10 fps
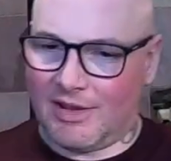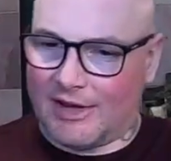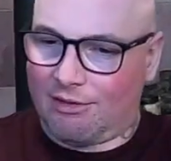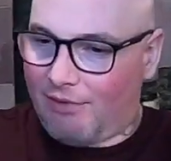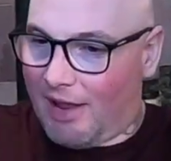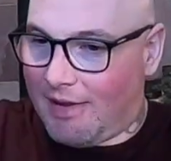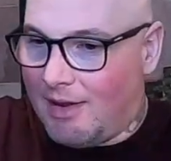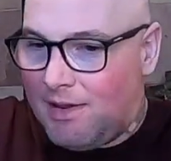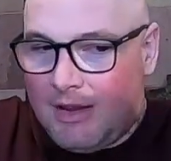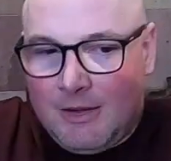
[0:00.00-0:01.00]
So that's
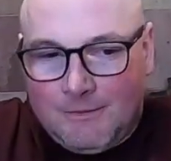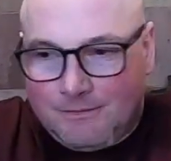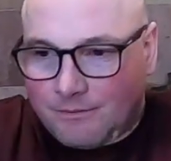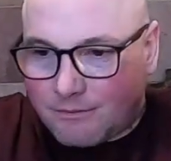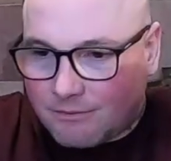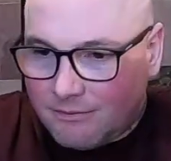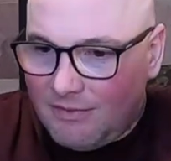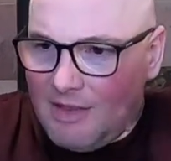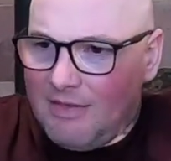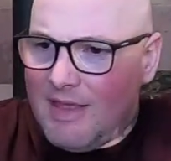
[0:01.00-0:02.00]
fun.
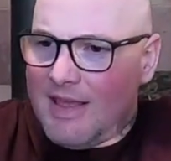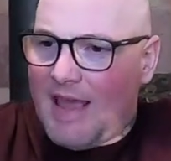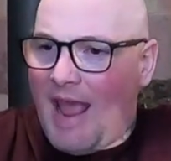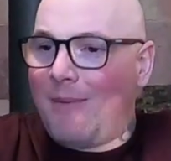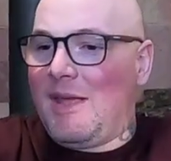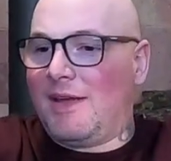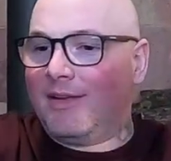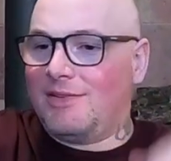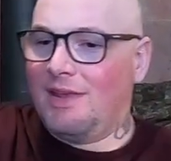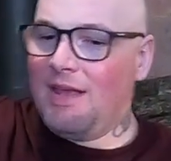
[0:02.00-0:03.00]
The
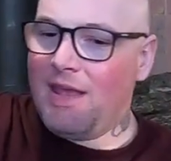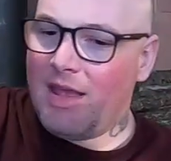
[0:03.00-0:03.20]
Kamiks,